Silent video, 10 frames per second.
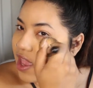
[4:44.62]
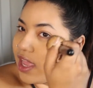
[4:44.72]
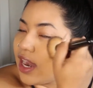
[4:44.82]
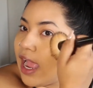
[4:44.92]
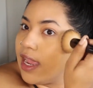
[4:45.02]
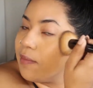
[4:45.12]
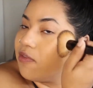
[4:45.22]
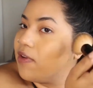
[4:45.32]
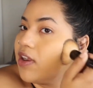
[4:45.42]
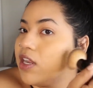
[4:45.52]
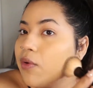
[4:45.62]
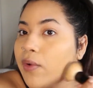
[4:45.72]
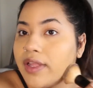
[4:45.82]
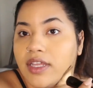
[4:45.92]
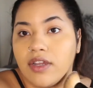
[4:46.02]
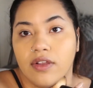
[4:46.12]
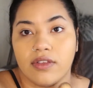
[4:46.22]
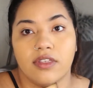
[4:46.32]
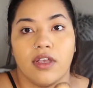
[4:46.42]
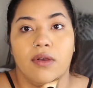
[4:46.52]
And I am a very oily
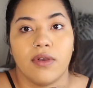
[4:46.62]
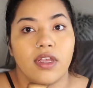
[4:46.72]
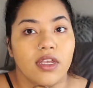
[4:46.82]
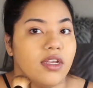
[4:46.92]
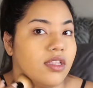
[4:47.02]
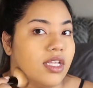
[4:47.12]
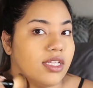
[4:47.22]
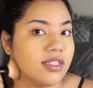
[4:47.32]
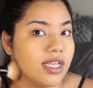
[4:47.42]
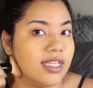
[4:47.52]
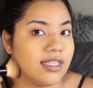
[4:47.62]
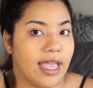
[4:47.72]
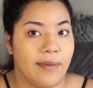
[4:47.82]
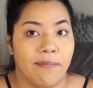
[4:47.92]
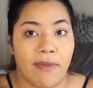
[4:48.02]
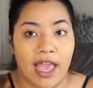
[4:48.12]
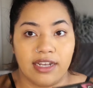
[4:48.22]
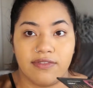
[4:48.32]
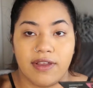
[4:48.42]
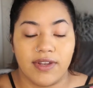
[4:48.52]
girl, so this is a
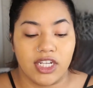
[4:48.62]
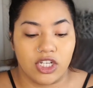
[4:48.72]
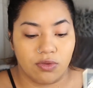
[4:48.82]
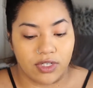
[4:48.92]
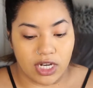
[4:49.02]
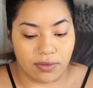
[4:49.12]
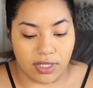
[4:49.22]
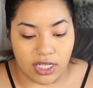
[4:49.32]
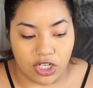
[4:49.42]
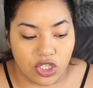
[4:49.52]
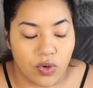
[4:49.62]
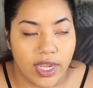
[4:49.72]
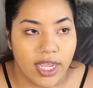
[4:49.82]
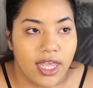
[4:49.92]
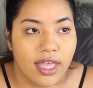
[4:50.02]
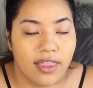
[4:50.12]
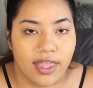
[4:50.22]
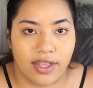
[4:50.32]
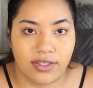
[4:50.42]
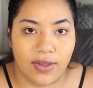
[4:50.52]
matte foundation, which I really enjoy.
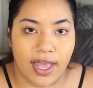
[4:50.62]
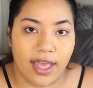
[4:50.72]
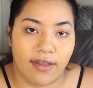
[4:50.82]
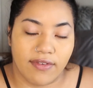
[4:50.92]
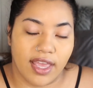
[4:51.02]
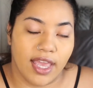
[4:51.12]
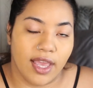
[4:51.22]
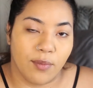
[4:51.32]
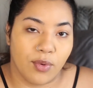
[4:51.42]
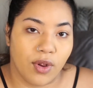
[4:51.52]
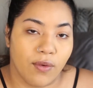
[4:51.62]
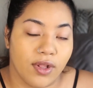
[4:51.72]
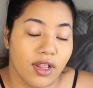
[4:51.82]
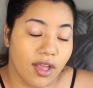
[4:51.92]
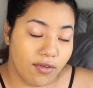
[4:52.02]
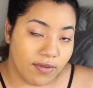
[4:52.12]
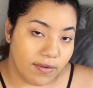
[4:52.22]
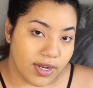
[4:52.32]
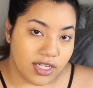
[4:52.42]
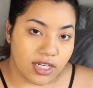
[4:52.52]
They also have a Pro Glow
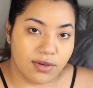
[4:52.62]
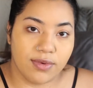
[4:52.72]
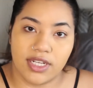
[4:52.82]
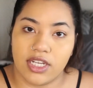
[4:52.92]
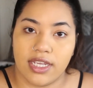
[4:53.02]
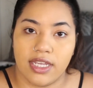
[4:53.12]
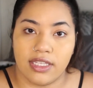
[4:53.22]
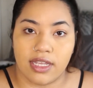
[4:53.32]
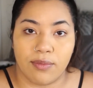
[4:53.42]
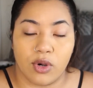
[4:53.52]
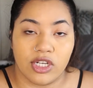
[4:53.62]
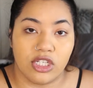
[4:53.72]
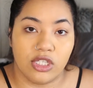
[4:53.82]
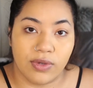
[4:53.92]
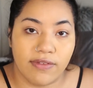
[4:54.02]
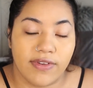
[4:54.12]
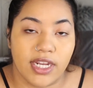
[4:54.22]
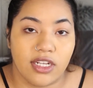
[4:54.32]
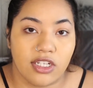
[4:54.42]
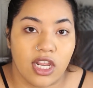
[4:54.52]
foundation, which is a more dewy
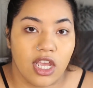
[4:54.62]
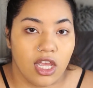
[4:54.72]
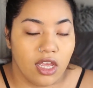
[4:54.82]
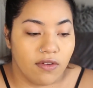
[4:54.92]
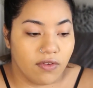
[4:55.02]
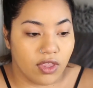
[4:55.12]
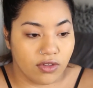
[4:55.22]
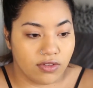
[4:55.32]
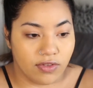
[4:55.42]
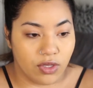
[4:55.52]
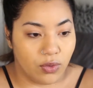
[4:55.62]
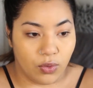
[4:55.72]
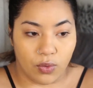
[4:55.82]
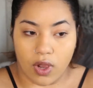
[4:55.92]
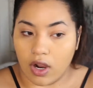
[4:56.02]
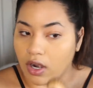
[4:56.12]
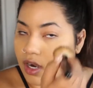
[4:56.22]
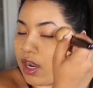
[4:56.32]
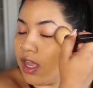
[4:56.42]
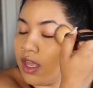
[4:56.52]
finish for those of you who are